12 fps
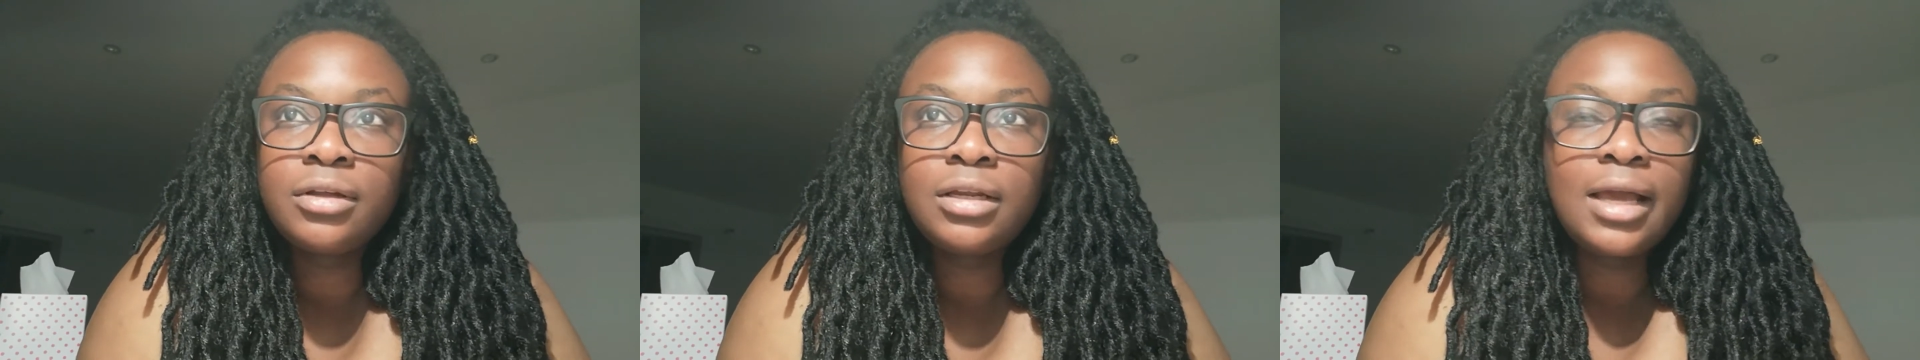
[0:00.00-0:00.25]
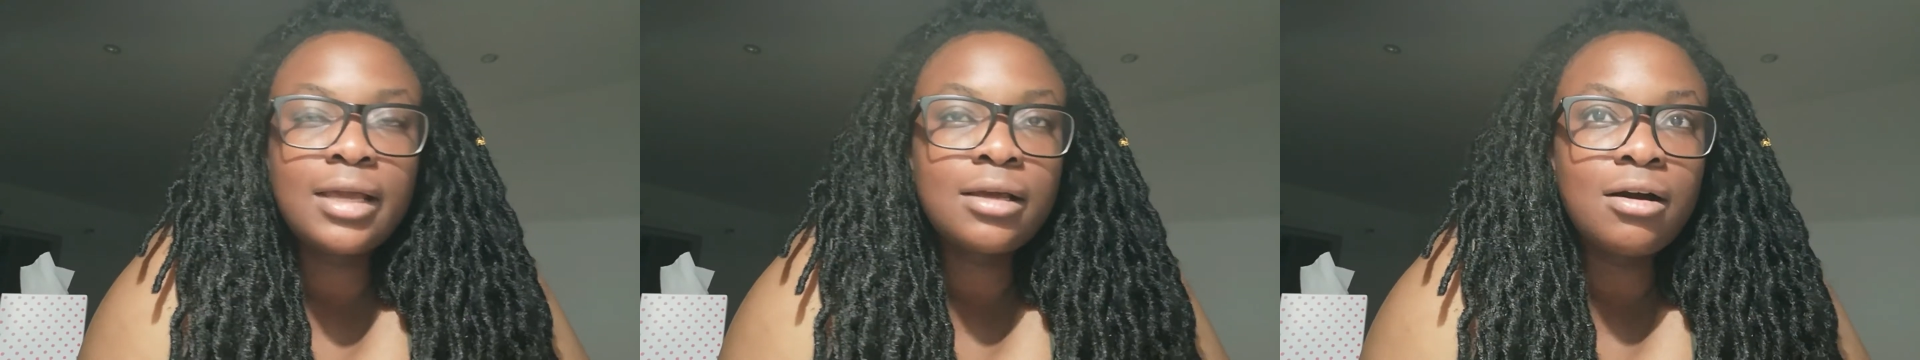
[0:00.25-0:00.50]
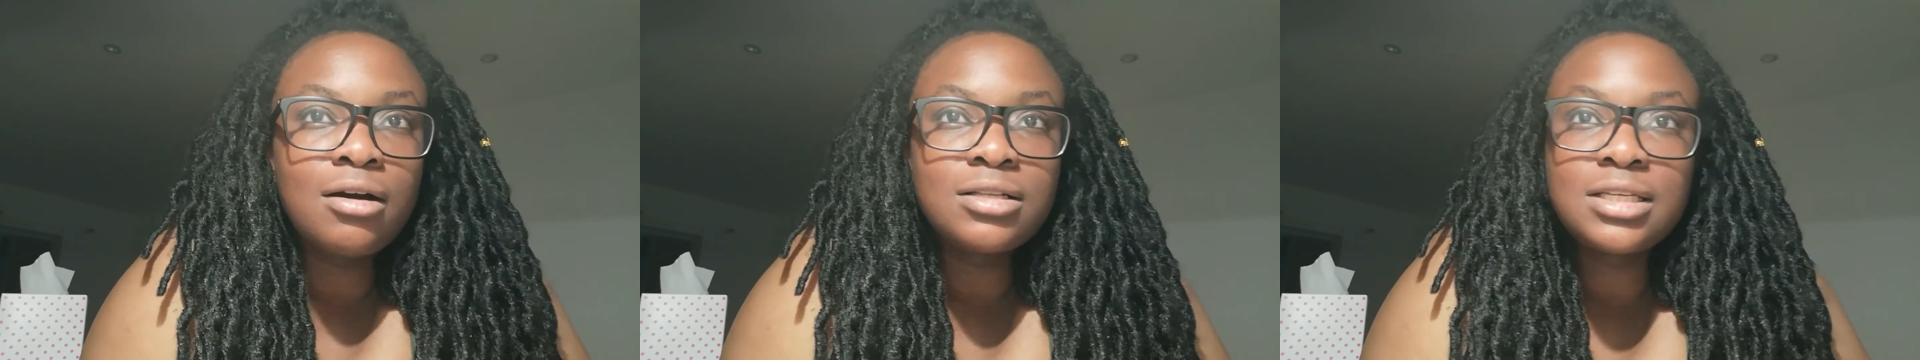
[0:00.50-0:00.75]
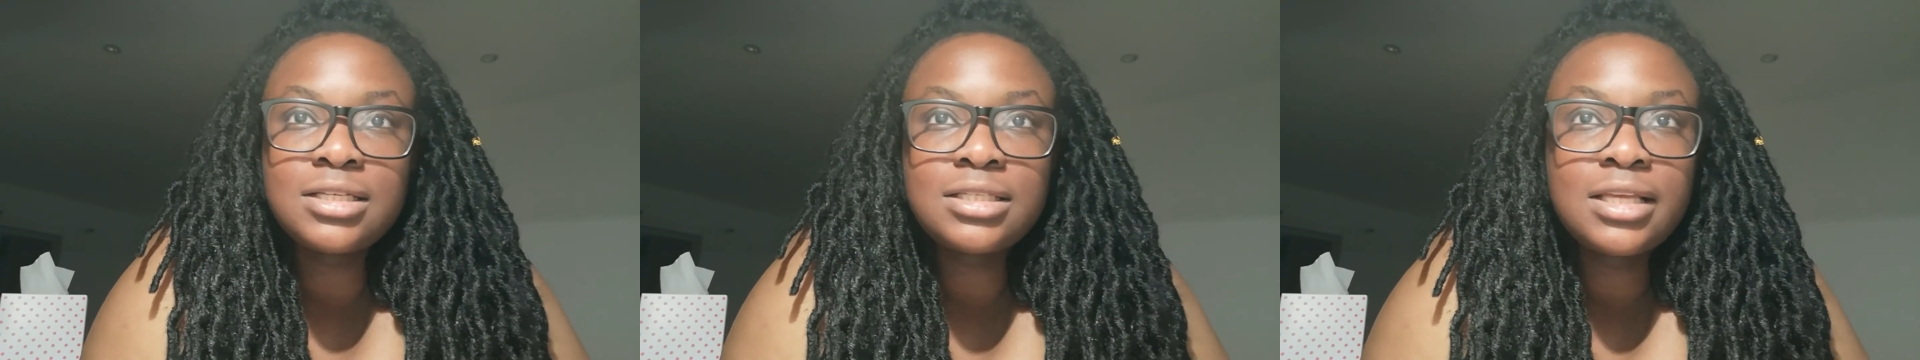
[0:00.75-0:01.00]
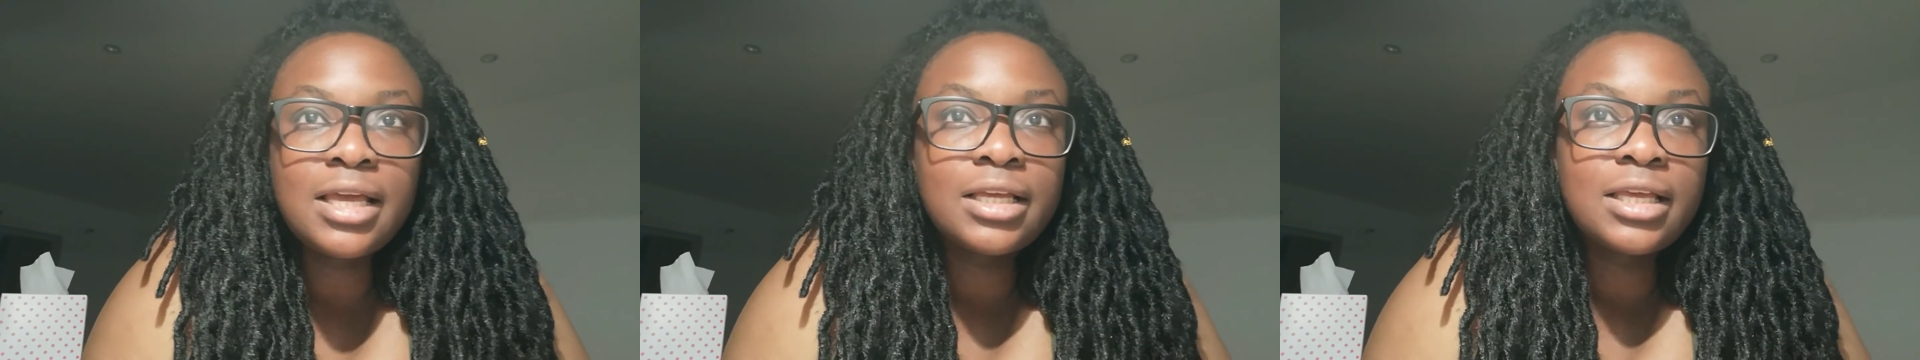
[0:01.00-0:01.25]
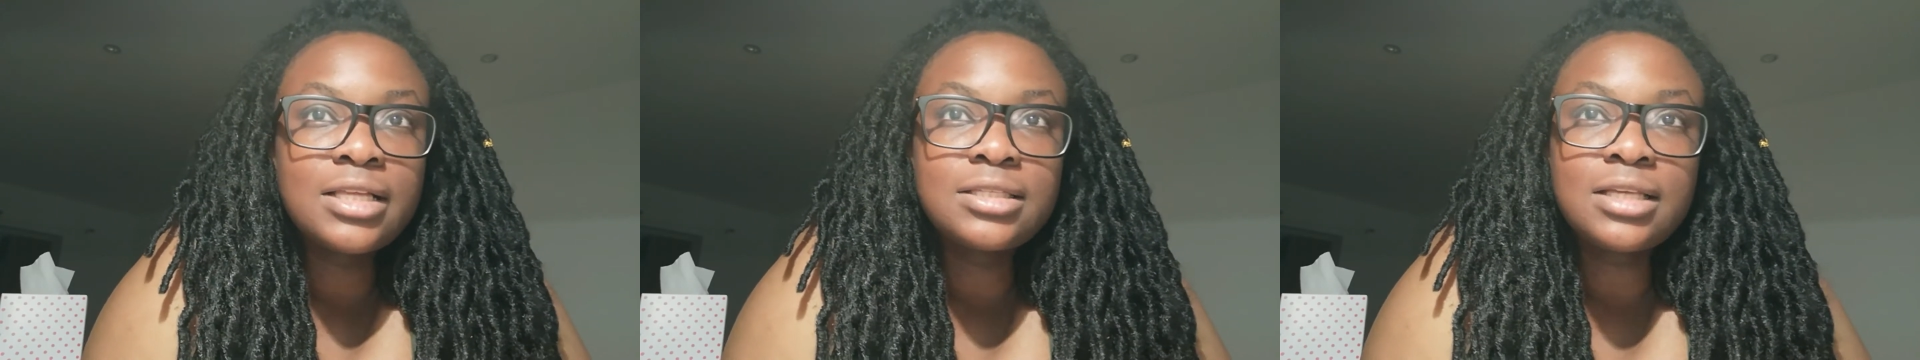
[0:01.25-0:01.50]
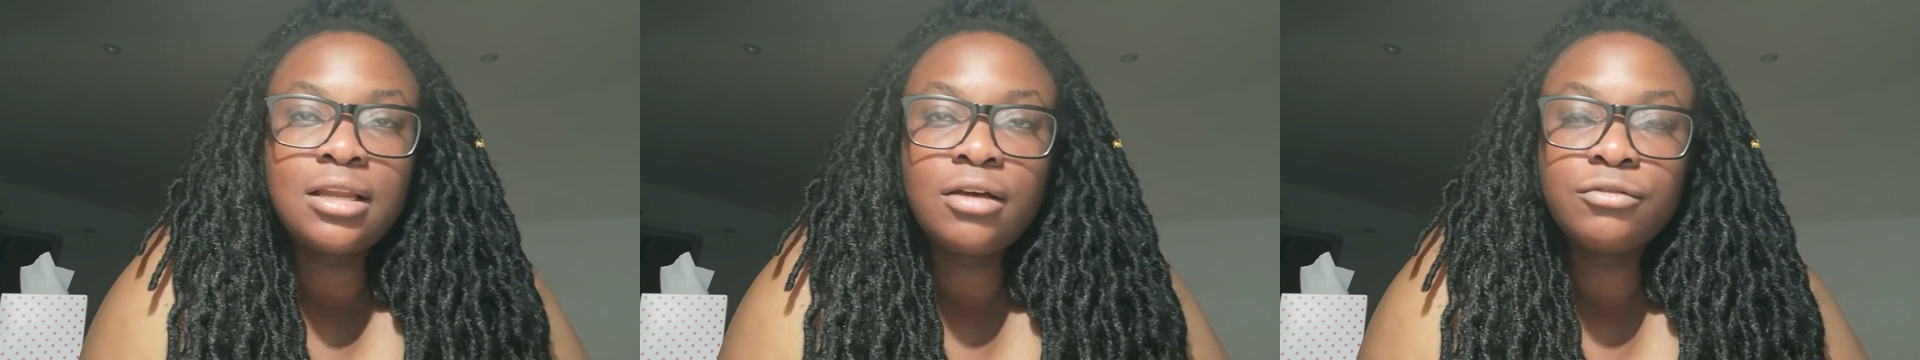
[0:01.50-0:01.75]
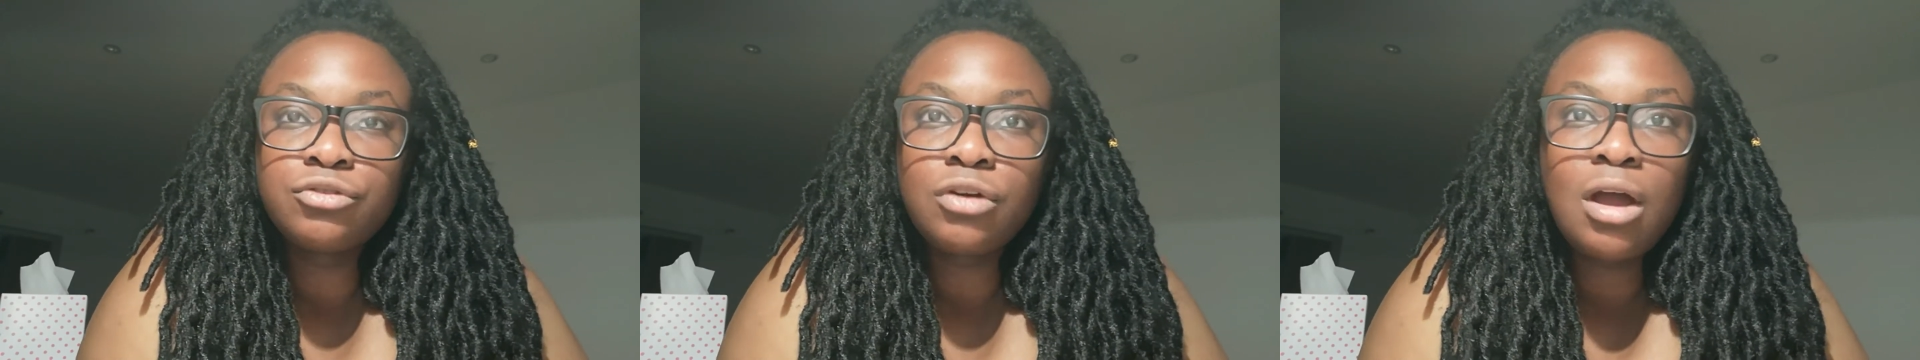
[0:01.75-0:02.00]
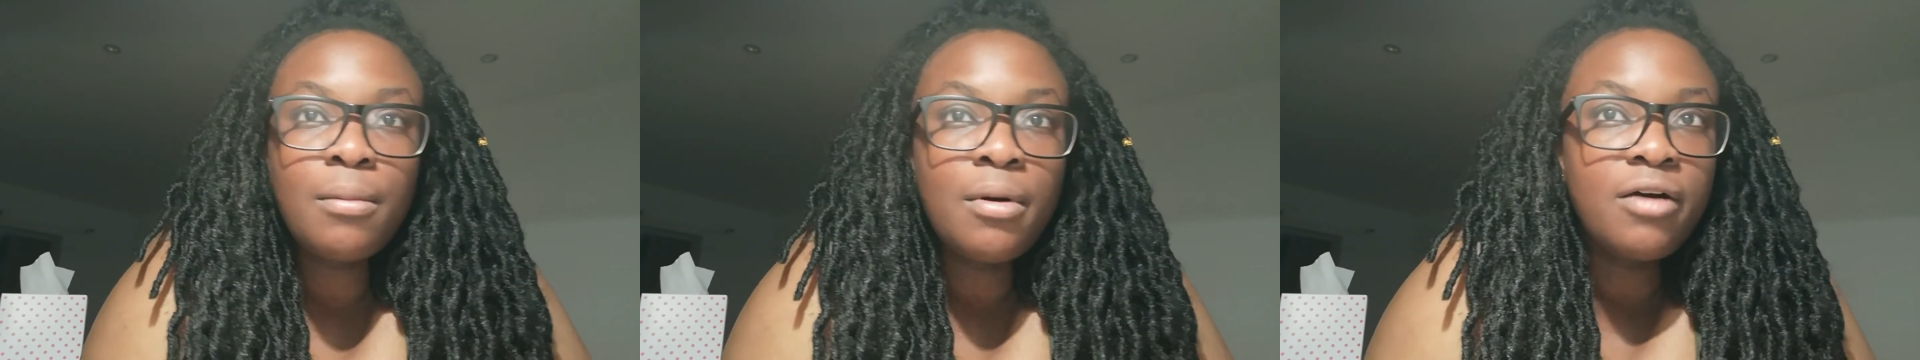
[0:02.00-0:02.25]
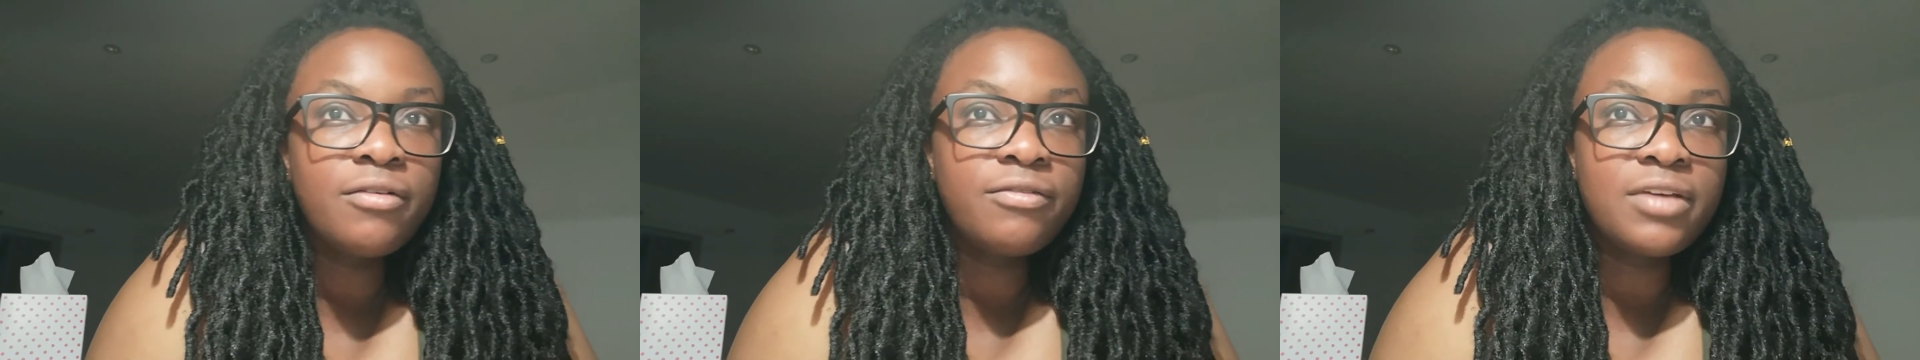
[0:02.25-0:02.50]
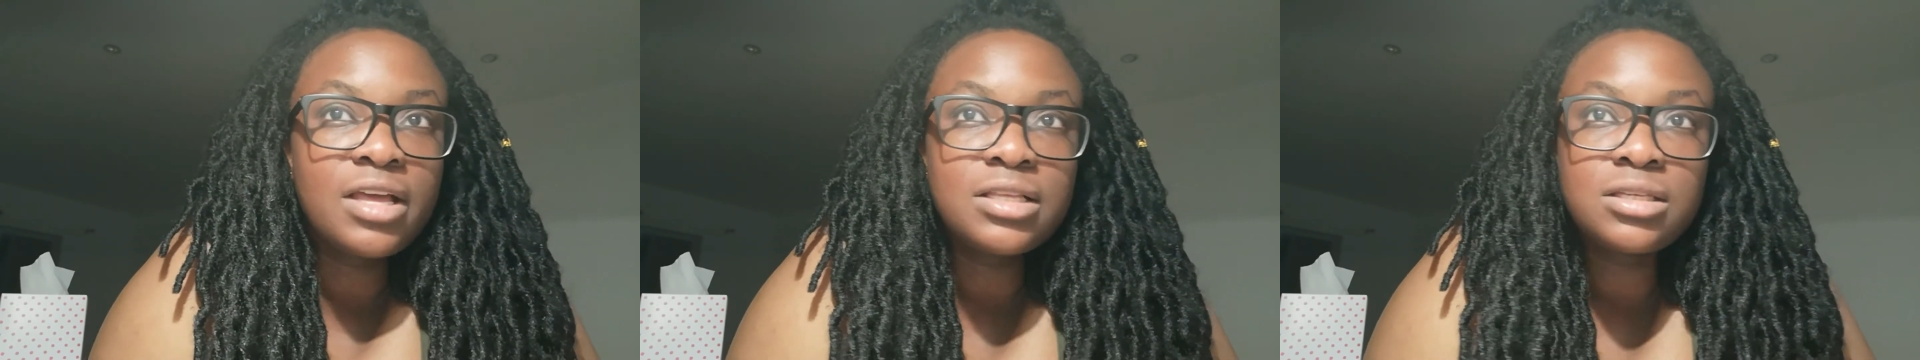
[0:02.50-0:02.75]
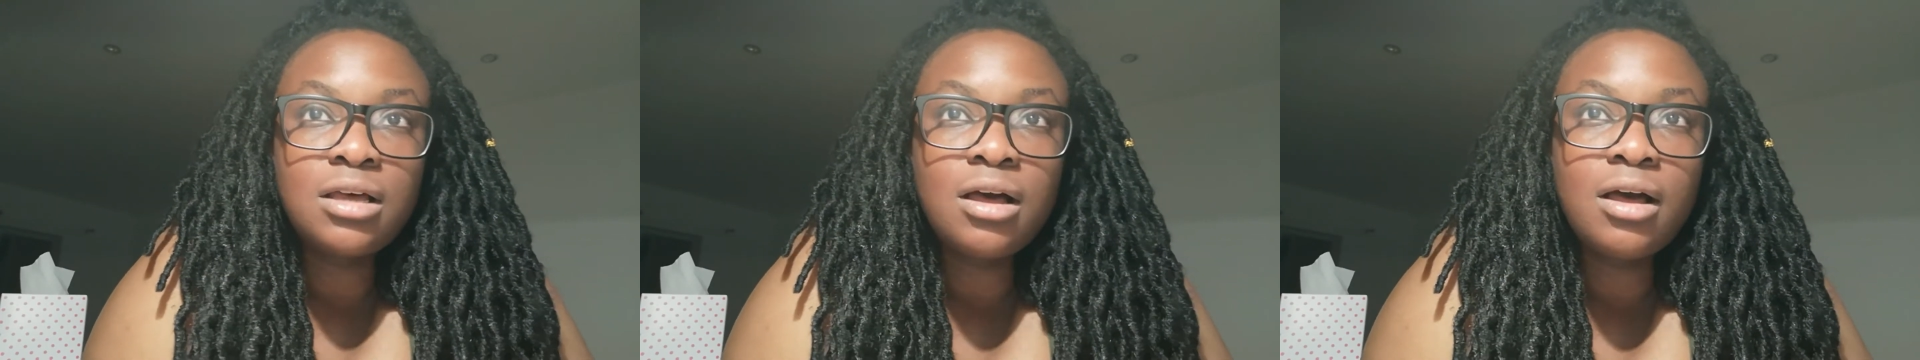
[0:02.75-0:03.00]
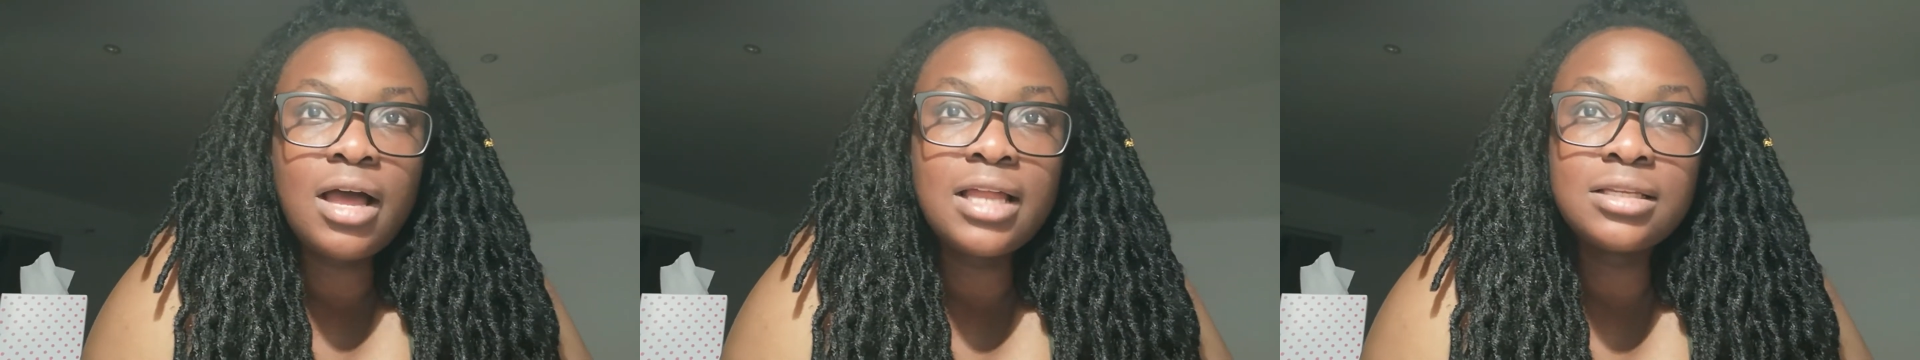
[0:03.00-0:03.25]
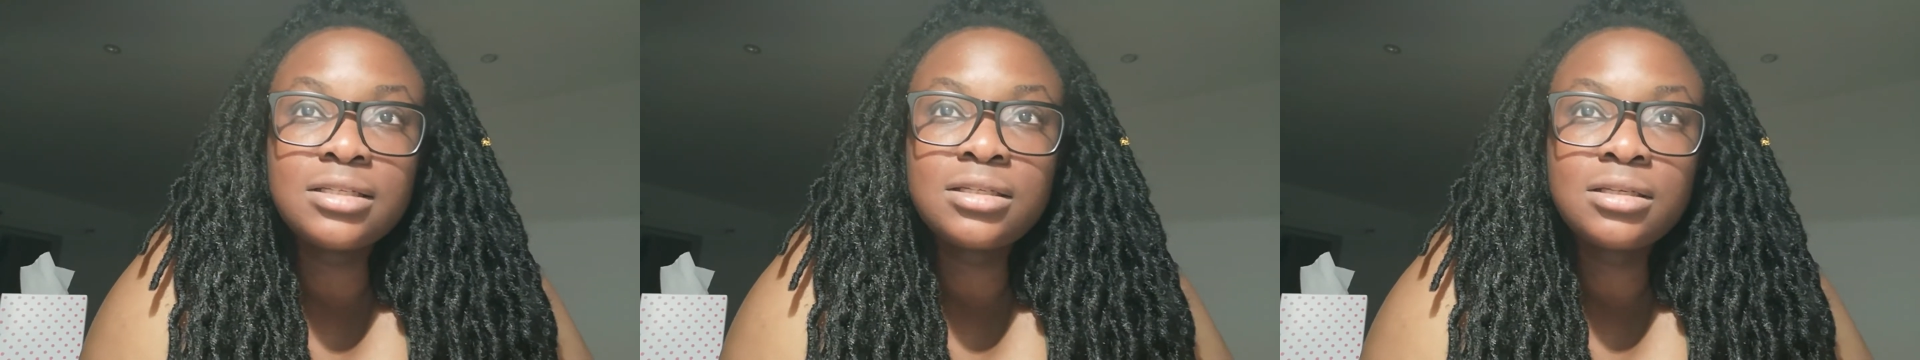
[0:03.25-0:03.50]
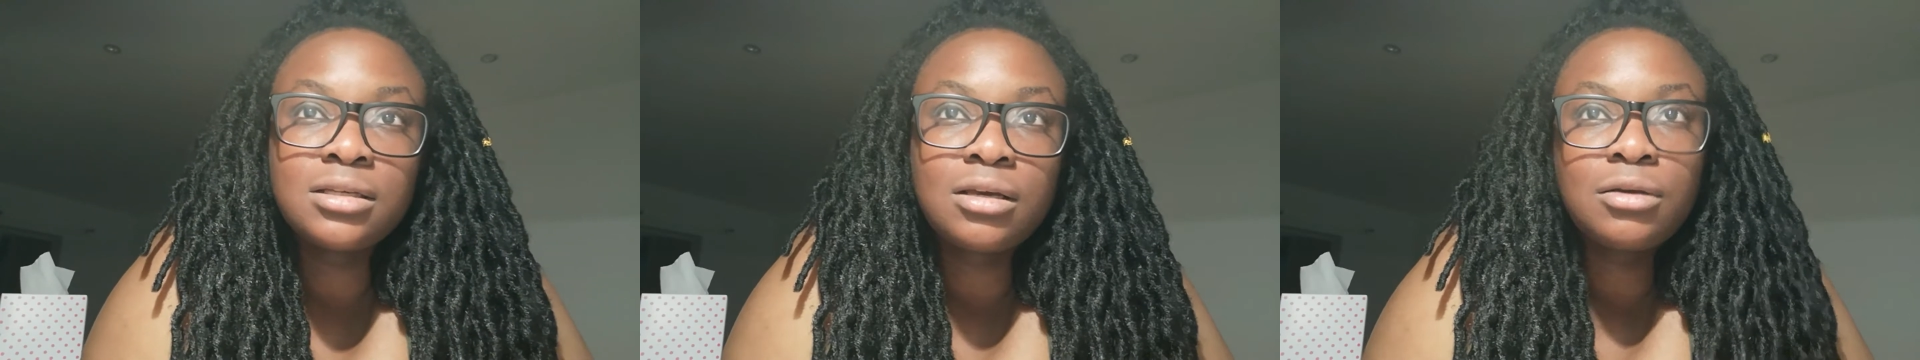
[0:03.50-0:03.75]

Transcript: like artistic kids that love drama, theatre, and